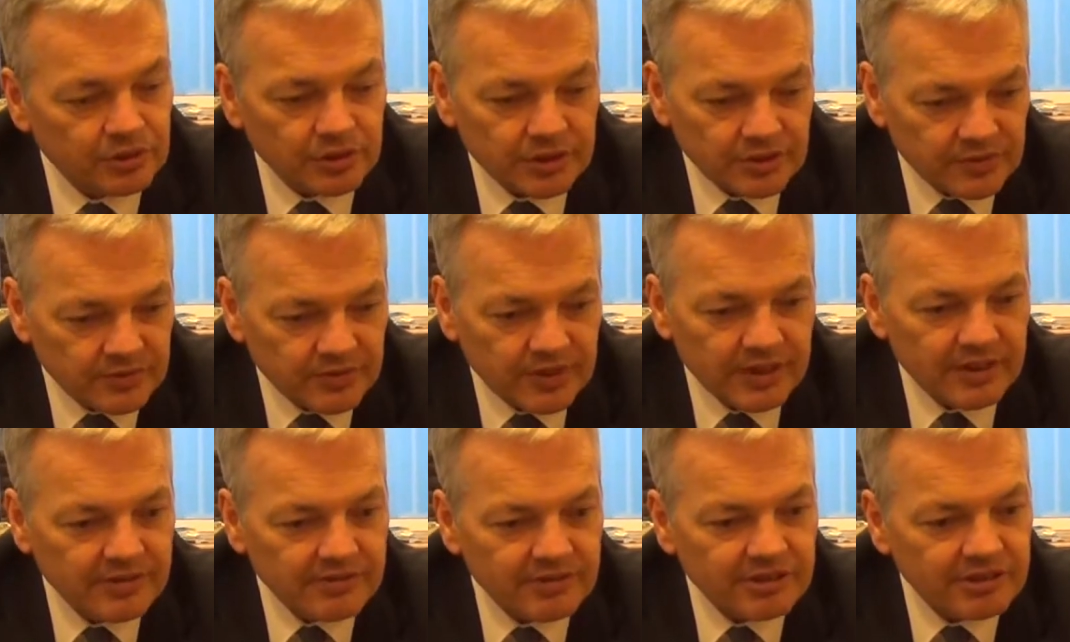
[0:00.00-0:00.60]
So it's
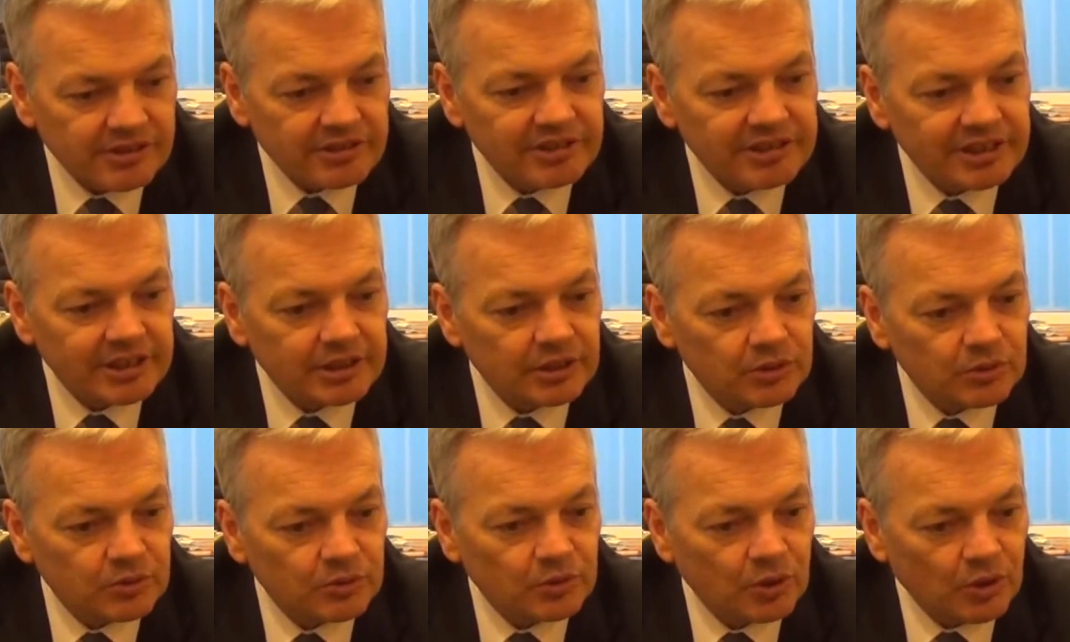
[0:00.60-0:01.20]
very
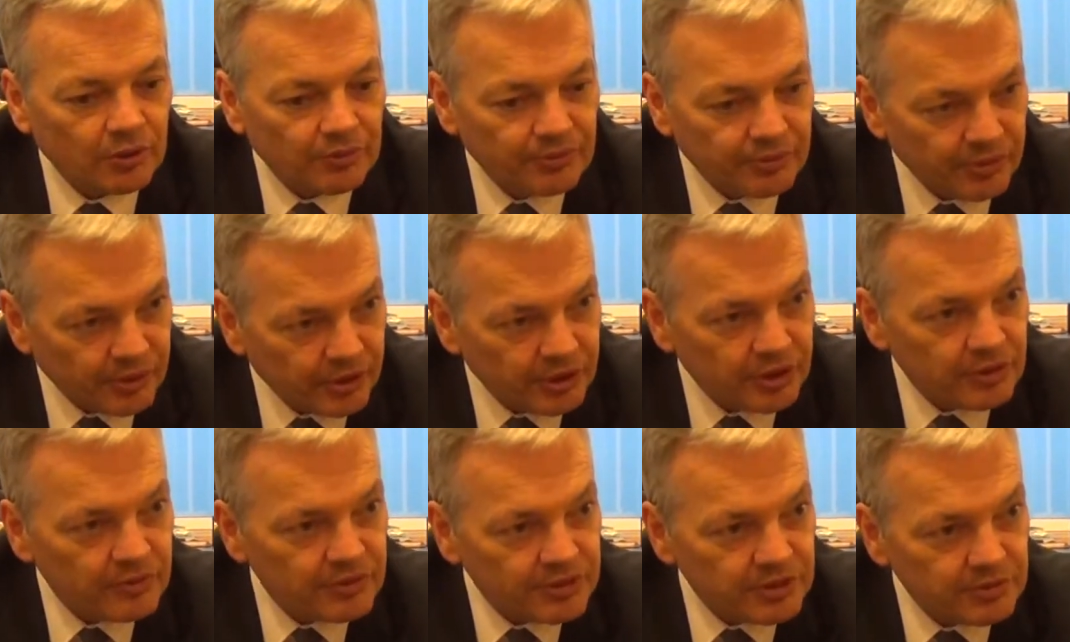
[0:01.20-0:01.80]
interesting to go
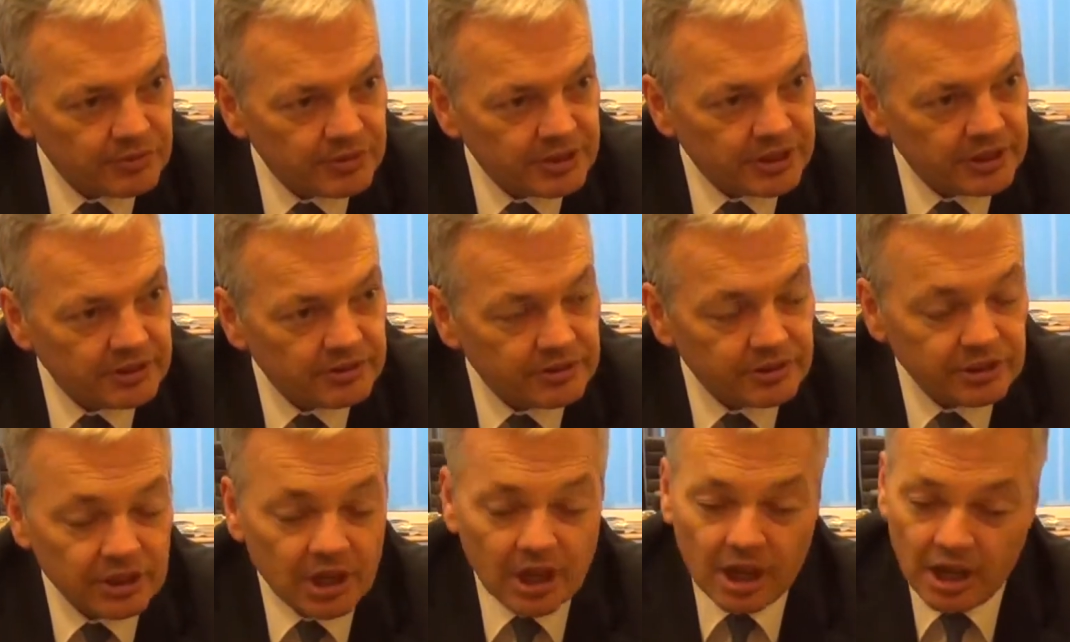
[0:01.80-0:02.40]
further with the
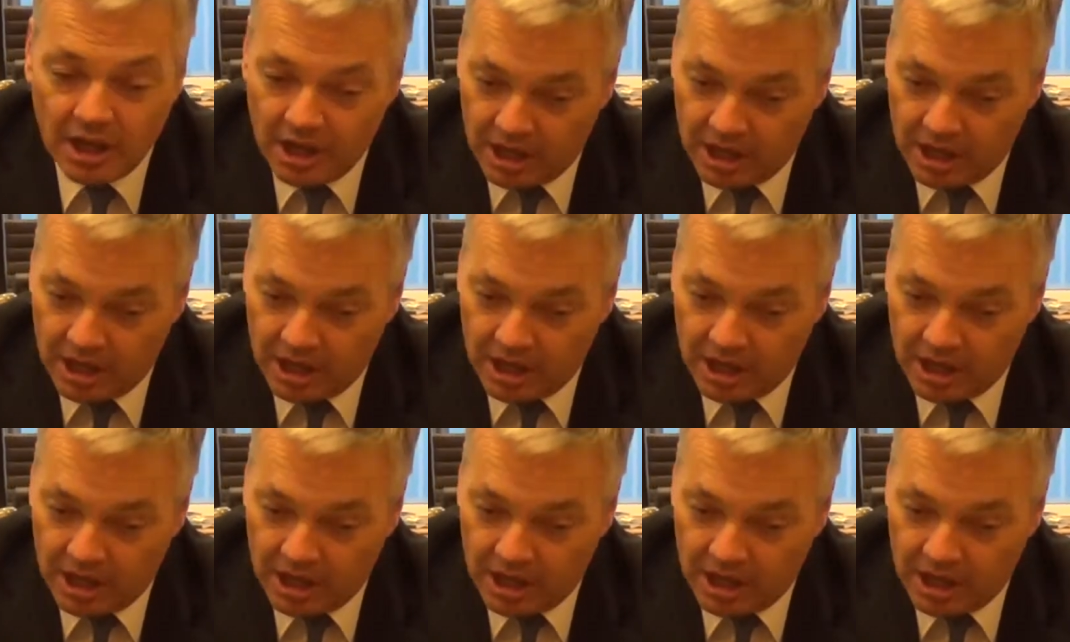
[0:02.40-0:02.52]
Benelux,